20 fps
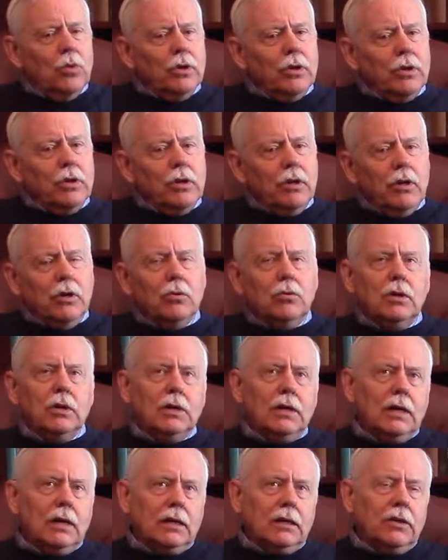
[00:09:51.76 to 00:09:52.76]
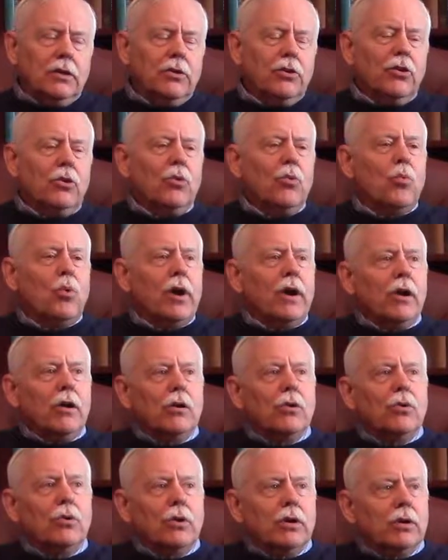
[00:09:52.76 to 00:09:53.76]
Well, you're aware, of
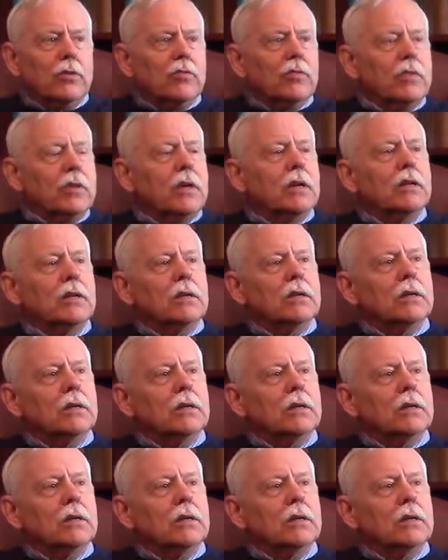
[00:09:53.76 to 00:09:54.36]
course, that